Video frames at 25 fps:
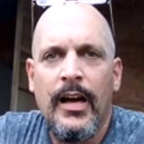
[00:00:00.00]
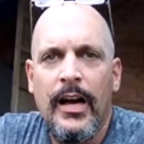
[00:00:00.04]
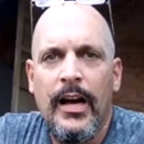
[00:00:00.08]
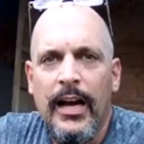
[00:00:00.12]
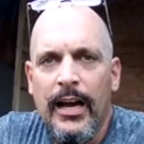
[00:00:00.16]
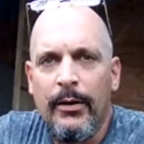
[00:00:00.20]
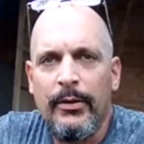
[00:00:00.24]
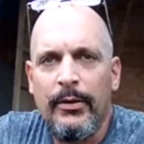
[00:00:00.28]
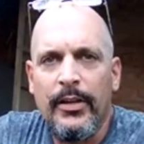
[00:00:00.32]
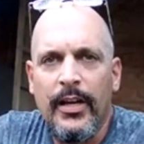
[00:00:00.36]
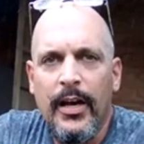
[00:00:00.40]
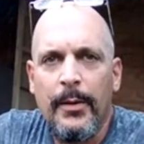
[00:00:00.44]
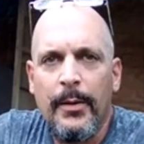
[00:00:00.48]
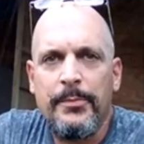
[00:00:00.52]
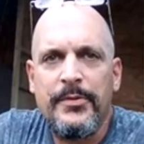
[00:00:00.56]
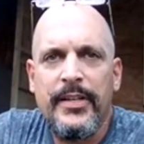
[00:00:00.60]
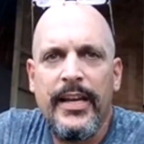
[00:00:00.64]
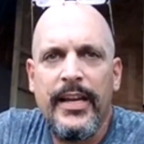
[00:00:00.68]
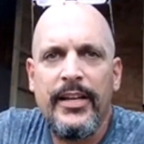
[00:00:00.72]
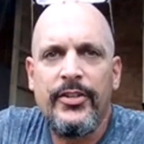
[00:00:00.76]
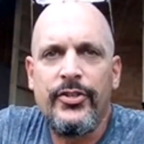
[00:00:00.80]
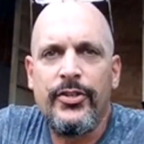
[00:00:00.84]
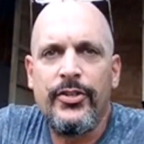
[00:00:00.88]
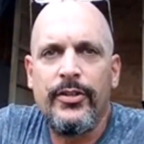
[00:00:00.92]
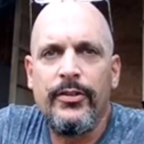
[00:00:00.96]
I will
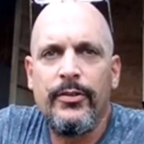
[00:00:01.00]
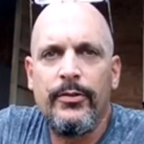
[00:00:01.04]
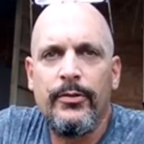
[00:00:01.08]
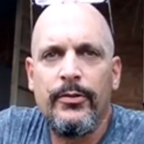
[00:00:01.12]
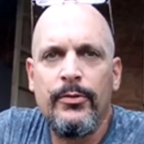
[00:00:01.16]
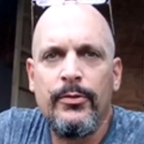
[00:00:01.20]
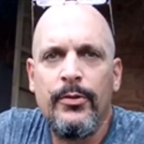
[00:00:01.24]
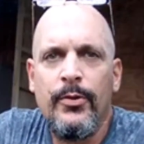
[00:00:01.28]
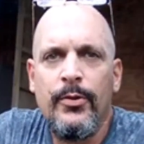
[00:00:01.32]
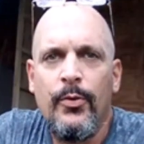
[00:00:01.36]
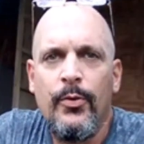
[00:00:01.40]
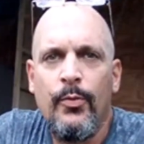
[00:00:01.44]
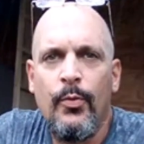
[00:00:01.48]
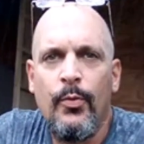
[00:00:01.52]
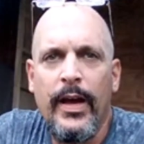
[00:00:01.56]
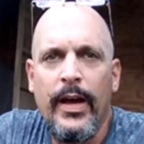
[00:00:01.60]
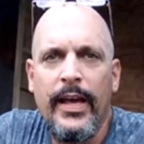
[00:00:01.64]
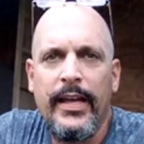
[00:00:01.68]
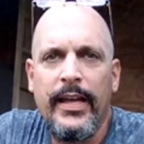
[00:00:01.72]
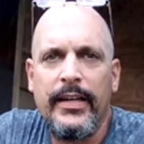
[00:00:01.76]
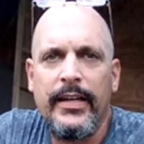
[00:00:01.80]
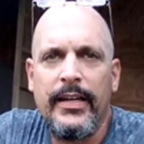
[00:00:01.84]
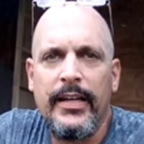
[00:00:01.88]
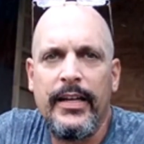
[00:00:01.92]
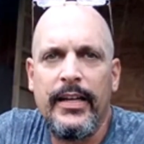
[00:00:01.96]
update you
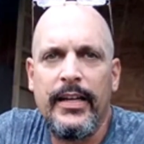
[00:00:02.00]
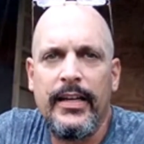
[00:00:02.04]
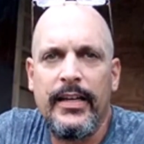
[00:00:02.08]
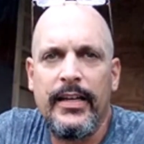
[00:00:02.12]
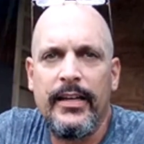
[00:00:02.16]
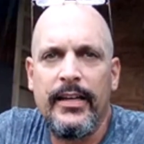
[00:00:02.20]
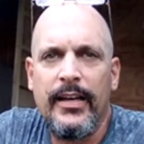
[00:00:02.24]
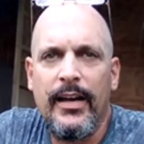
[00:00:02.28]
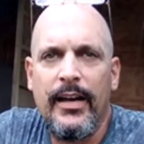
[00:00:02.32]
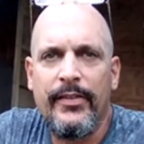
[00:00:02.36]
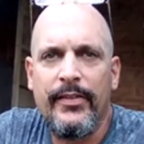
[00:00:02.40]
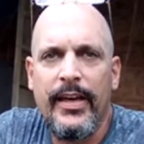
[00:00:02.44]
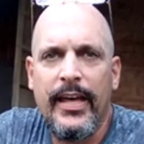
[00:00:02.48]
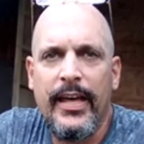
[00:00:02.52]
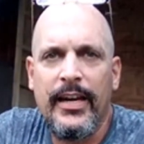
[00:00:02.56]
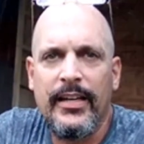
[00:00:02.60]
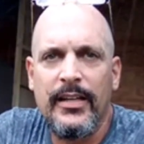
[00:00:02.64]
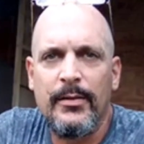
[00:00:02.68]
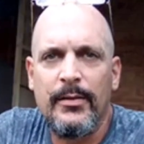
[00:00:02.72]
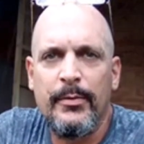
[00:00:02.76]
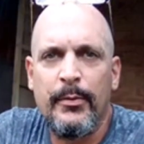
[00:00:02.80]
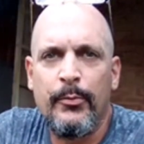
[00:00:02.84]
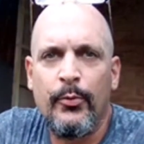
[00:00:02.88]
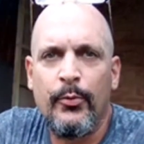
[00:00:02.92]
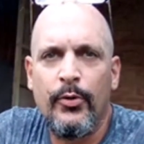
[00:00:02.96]
when I've got a
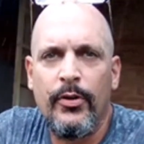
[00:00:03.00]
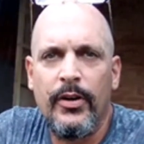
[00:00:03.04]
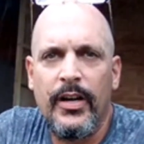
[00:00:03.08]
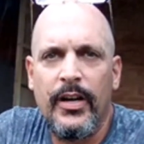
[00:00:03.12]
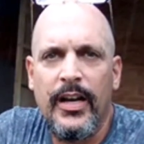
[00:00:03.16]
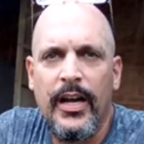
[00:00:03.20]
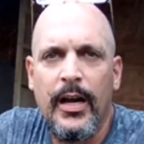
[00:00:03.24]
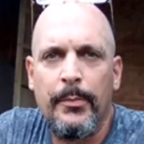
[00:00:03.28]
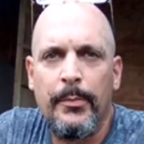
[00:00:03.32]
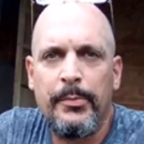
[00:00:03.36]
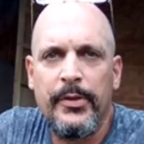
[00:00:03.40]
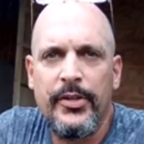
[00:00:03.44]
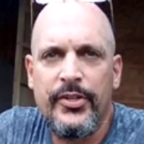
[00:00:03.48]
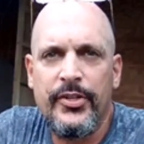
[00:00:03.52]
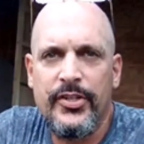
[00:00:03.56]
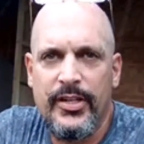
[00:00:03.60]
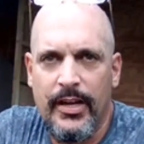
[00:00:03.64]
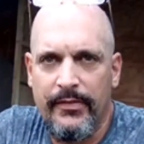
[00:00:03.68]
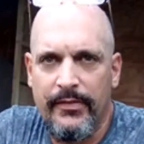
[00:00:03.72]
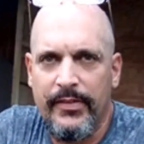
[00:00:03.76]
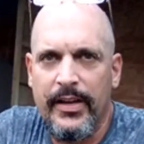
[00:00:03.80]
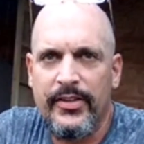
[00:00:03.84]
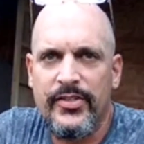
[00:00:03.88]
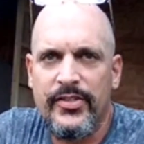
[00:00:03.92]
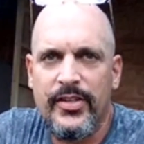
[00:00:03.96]
little bit more accomplished and
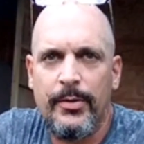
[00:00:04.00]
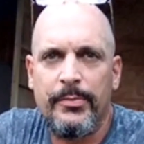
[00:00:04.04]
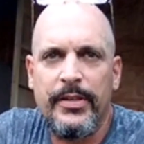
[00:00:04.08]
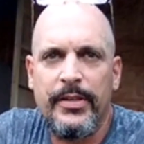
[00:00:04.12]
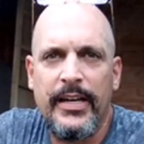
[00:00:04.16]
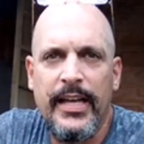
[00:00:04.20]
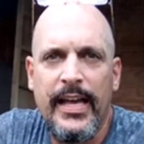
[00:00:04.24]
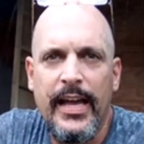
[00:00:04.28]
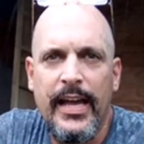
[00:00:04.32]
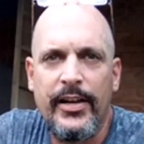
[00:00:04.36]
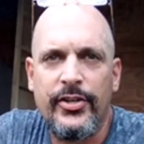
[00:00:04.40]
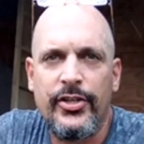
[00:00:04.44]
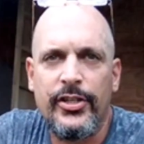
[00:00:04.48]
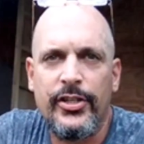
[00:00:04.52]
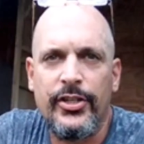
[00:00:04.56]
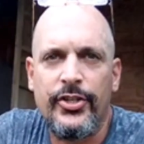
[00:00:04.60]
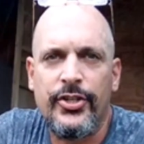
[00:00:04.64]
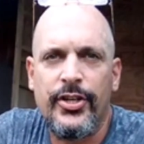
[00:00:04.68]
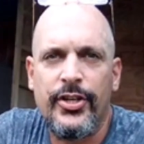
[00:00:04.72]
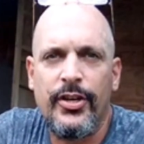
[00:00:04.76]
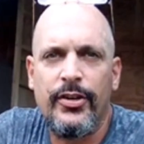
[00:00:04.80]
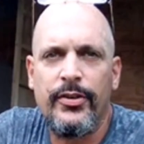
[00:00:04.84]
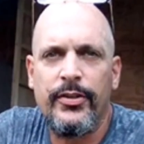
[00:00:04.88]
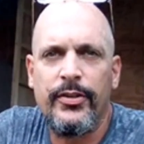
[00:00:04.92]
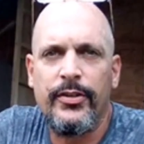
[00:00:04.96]
I've got something to actually
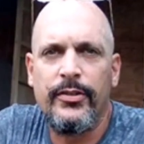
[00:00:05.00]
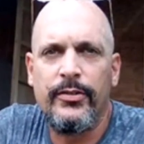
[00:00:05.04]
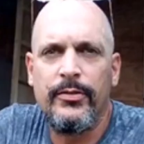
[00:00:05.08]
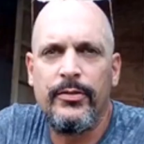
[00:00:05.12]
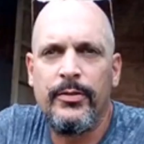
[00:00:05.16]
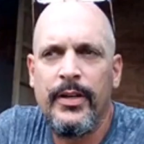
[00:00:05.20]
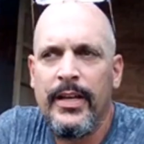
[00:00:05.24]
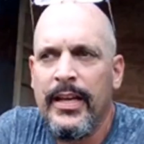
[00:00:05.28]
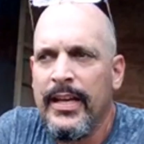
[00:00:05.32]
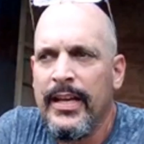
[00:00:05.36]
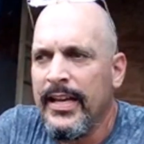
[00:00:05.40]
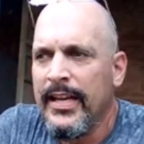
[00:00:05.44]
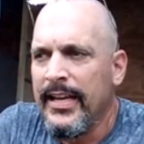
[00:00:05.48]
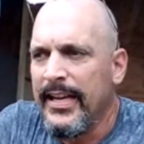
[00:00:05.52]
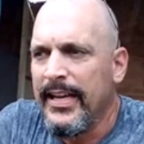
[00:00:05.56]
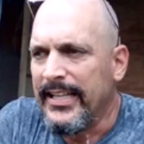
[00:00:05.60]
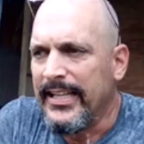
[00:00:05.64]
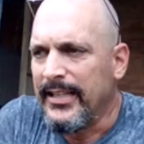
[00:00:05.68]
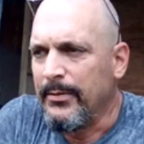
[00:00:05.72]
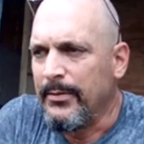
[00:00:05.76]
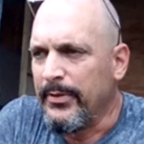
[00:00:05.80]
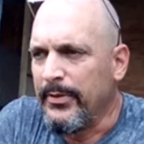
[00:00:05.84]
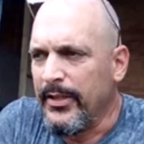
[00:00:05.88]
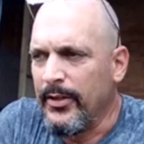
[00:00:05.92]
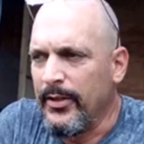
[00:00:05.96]
show you.
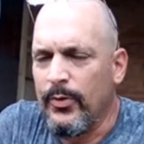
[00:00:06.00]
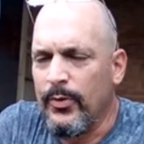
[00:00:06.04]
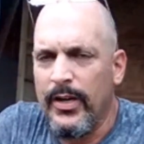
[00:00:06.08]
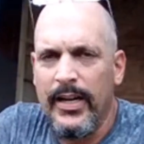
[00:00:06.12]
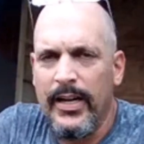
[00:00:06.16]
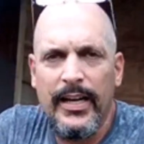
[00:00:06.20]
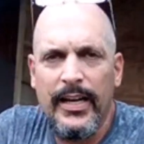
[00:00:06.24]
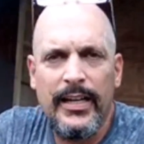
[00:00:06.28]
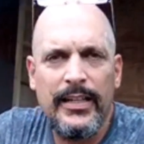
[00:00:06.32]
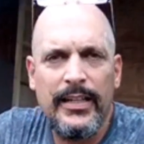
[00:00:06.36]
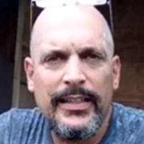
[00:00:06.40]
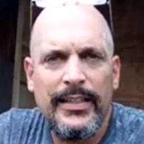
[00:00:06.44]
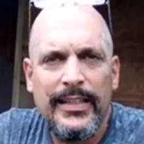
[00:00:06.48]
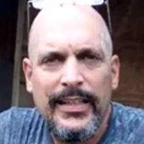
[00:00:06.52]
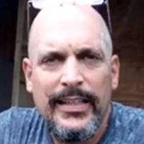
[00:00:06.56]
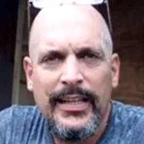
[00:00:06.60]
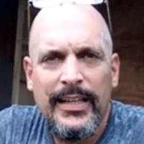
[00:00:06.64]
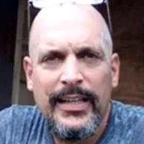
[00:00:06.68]
In the meanwhile,